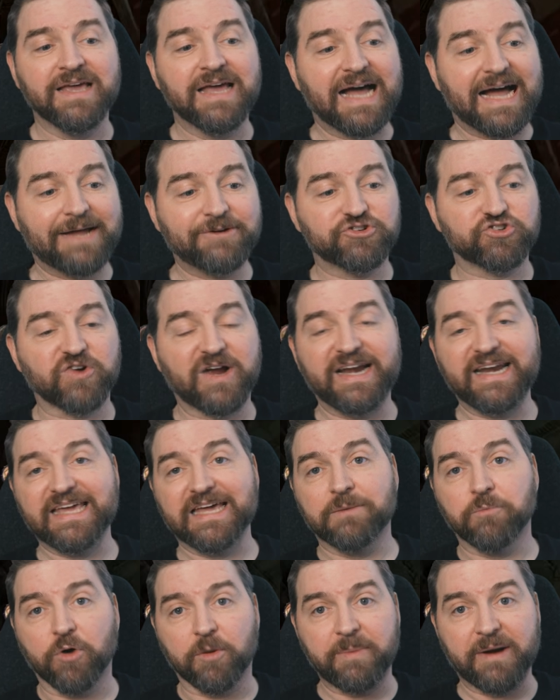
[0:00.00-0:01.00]
I'm trying to get
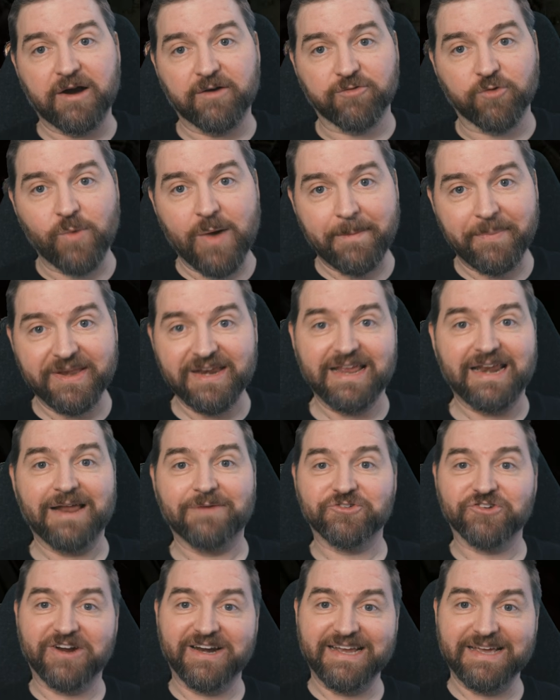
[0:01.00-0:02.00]
a more powerful weapon and I'm
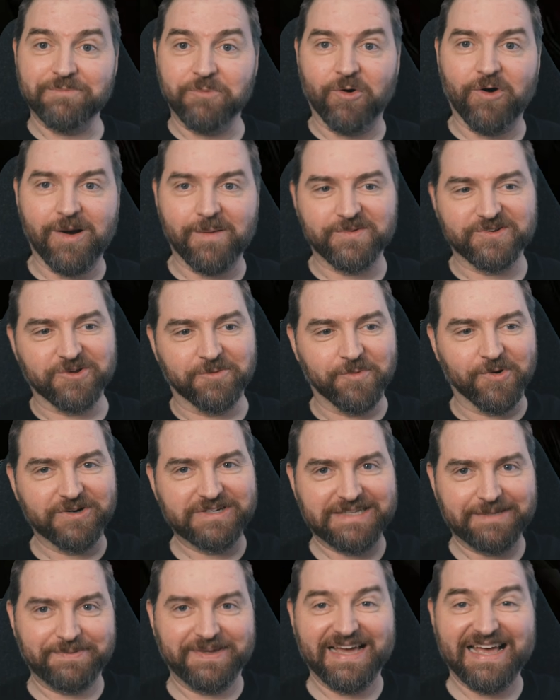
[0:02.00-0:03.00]
trying to get more armor. So more
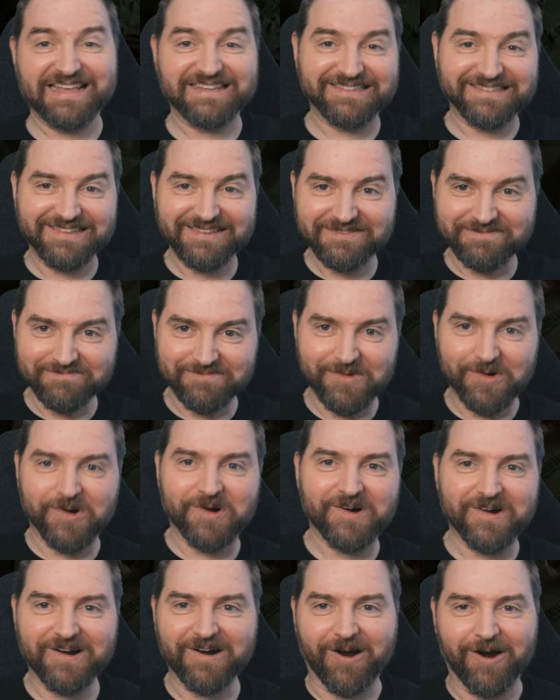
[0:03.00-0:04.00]
DPS,
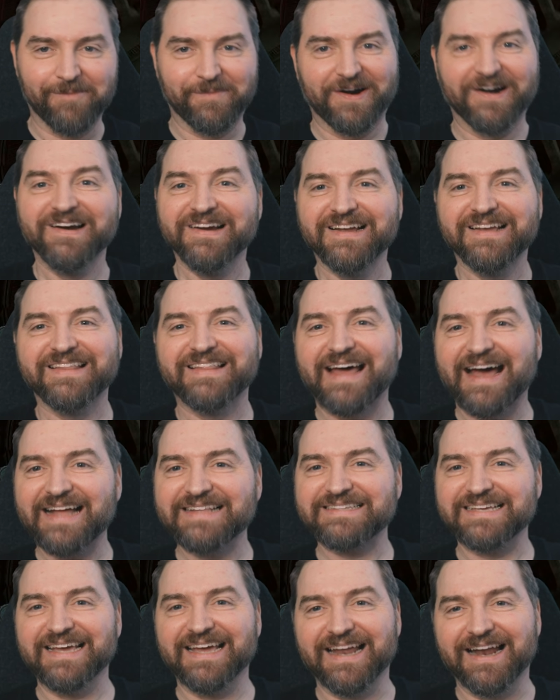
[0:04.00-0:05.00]
more armor.
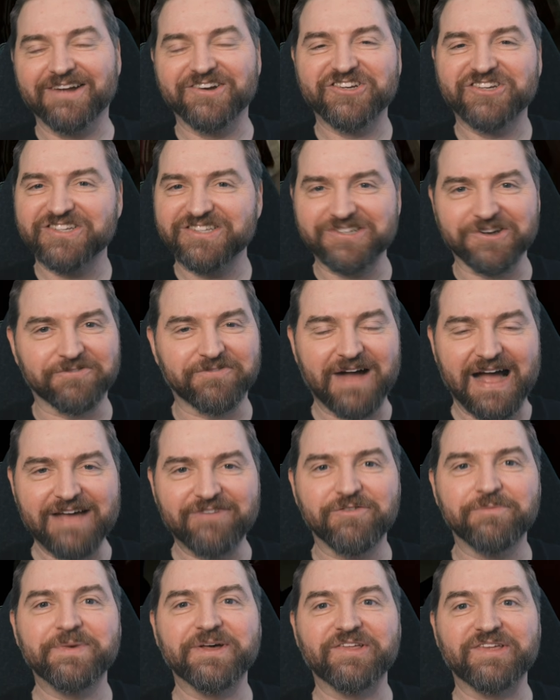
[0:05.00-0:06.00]
That's it.
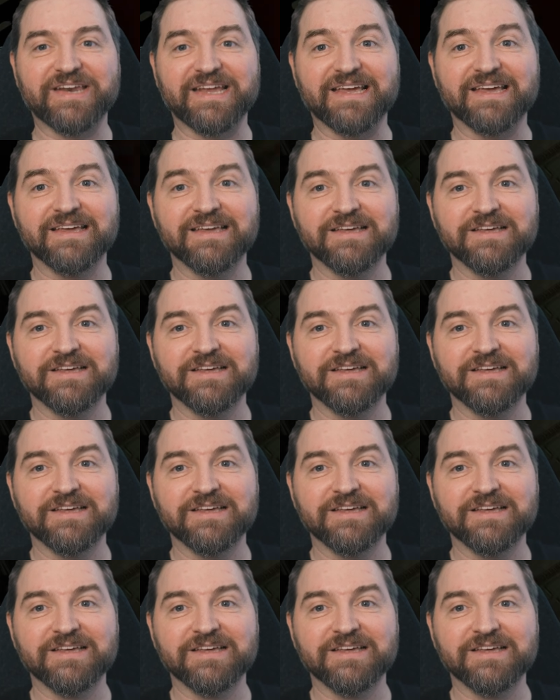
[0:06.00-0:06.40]
Survivability.